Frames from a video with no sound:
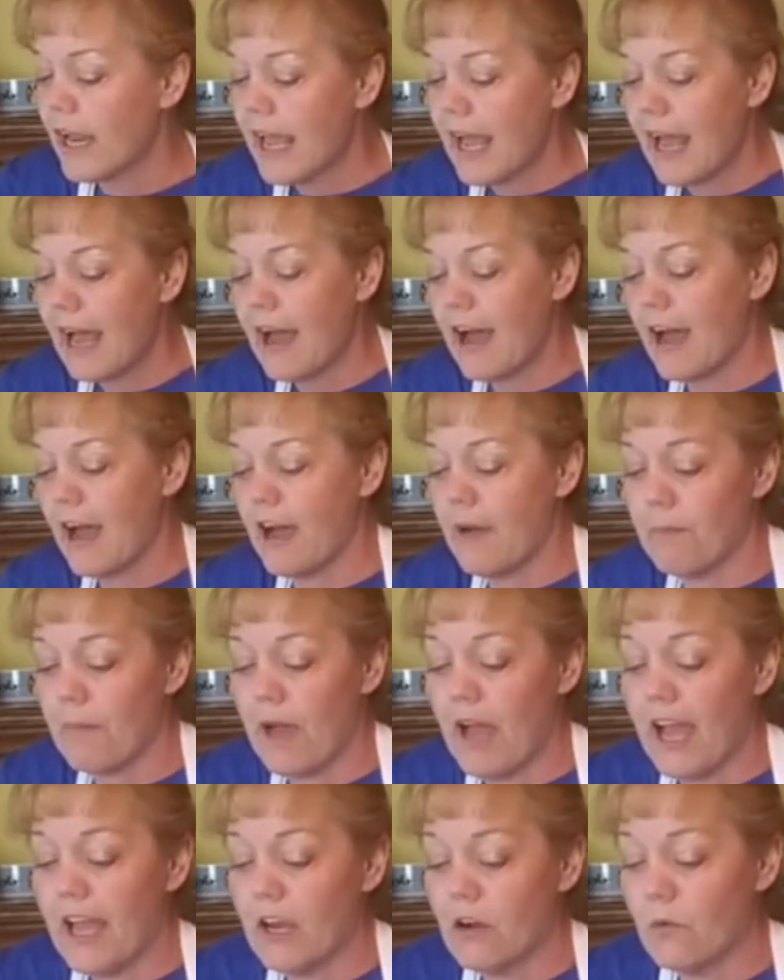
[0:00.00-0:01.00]

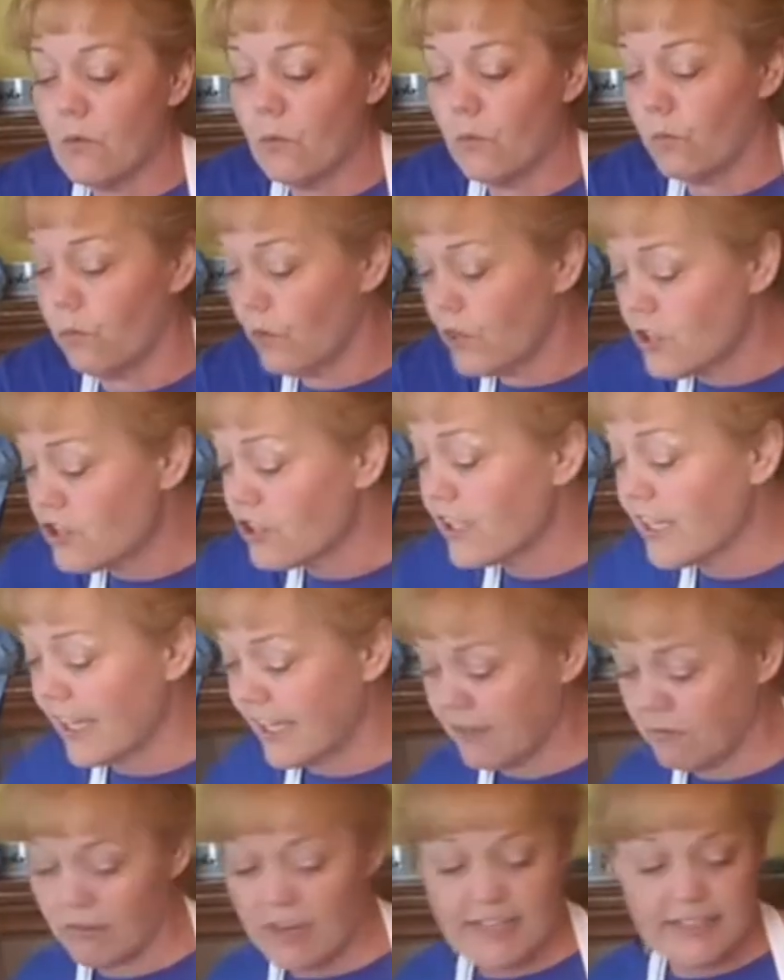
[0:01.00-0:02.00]
I originally get
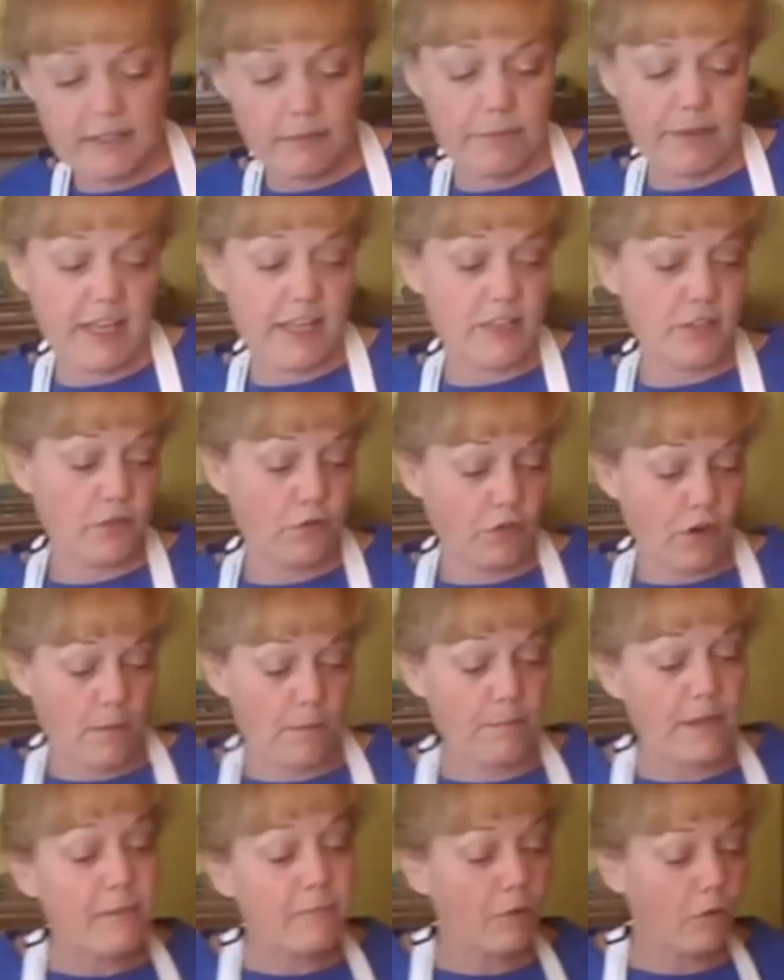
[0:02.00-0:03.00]
recipes from
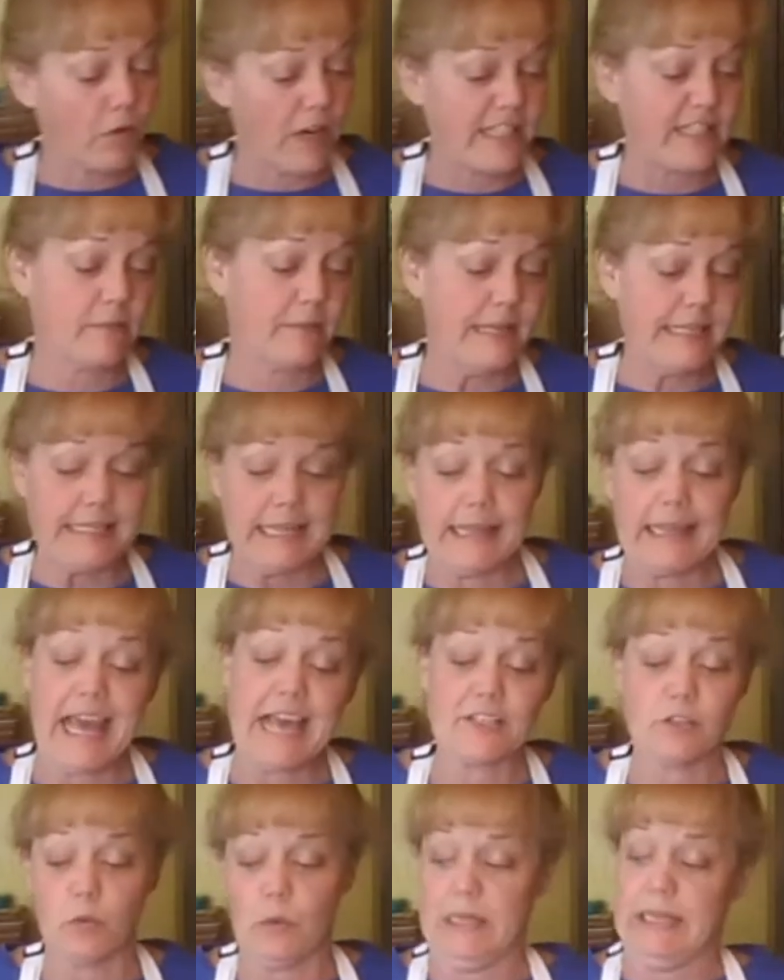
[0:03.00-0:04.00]
People Recipes, and
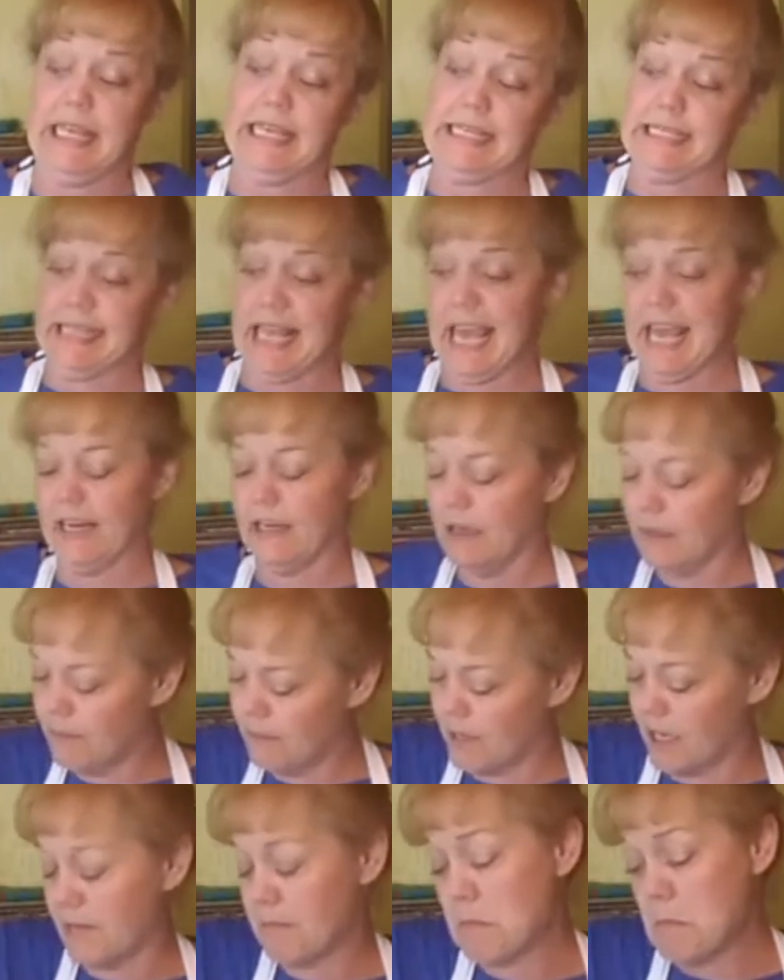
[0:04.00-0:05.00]
that's what they said.
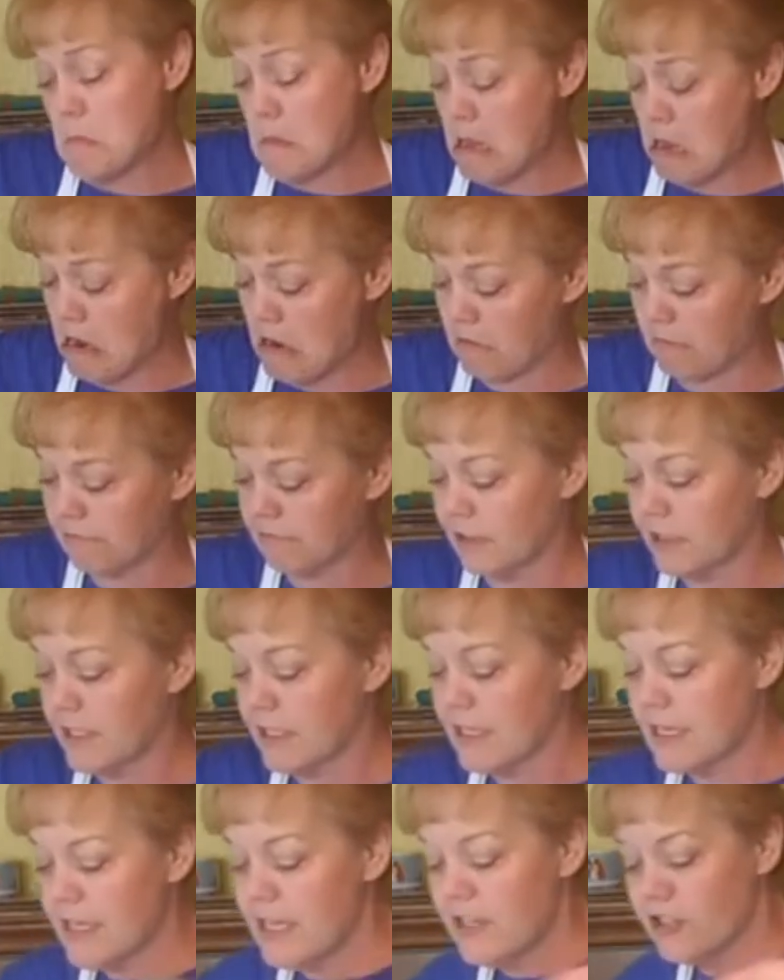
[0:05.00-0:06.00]
But, you know.
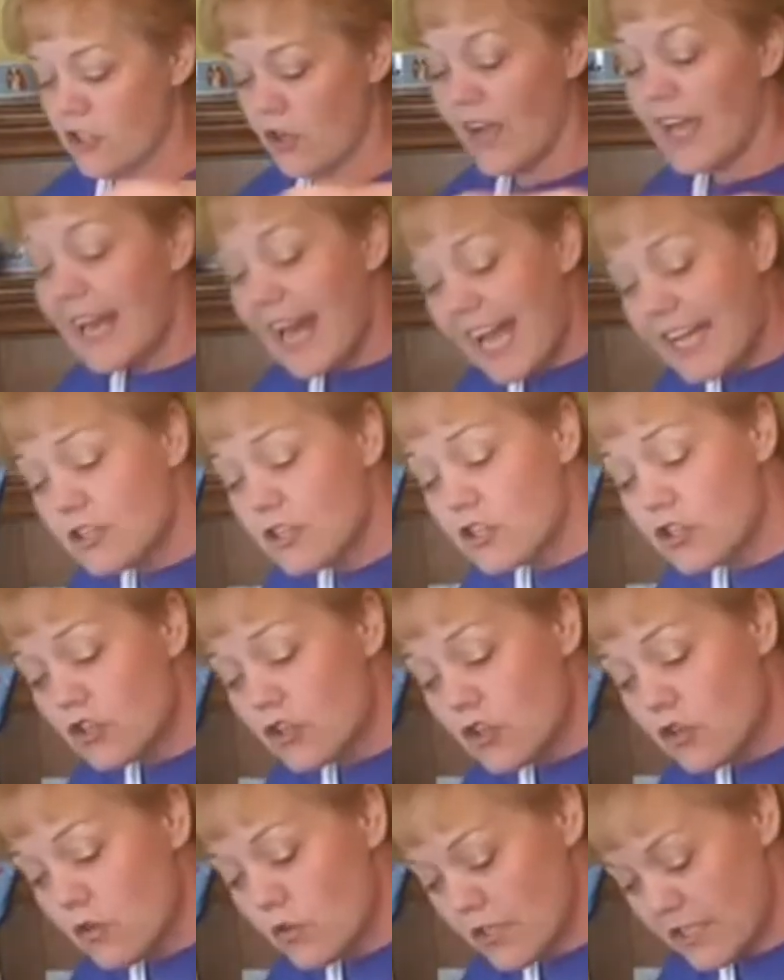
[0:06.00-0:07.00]
So, and I
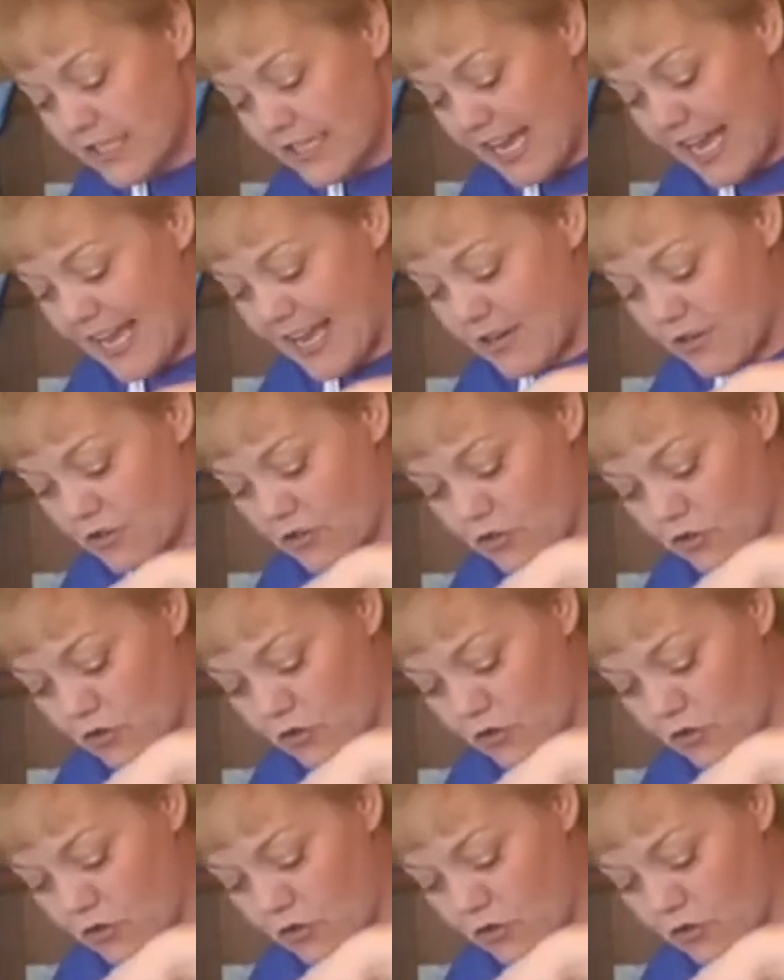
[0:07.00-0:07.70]
do tend to